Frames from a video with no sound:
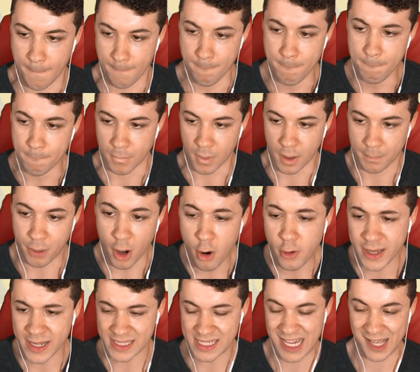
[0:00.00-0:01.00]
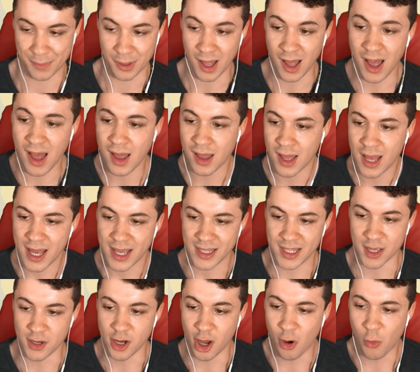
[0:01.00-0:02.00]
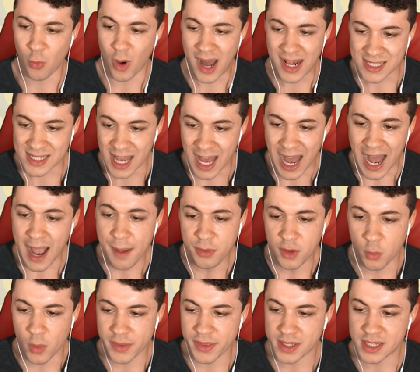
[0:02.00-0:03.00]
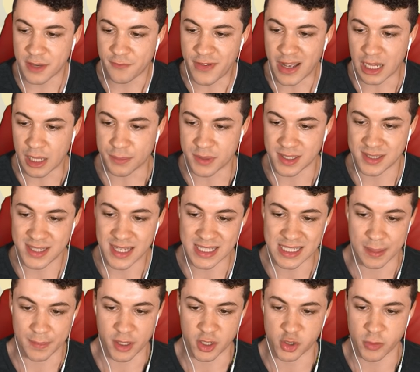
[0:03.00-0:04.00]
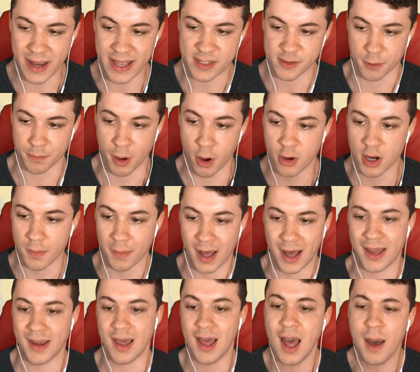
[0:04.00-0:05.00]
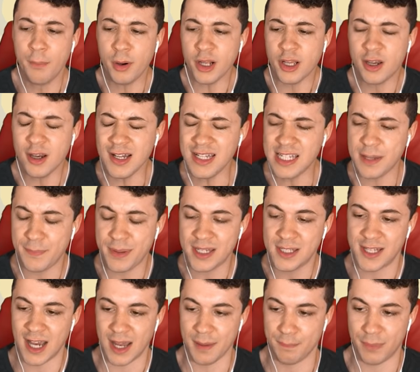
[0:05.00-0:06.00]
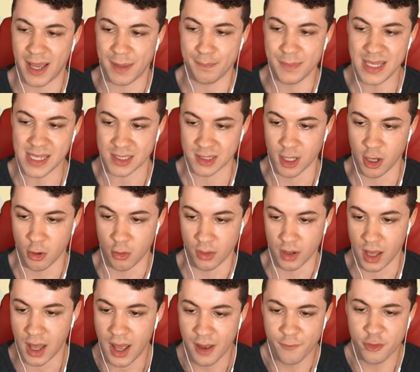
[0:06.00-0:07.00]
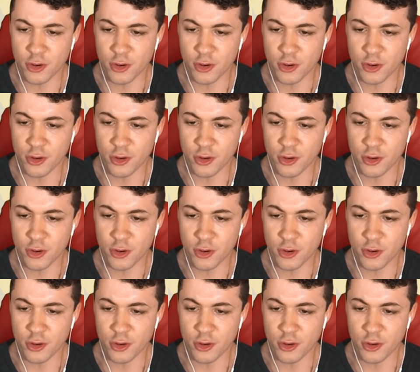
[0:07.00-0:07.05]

Hmm, Poketip, huh? You know what? I'm the one that developed the system to transfer Pokemon, but it couldn't have been done by me alone.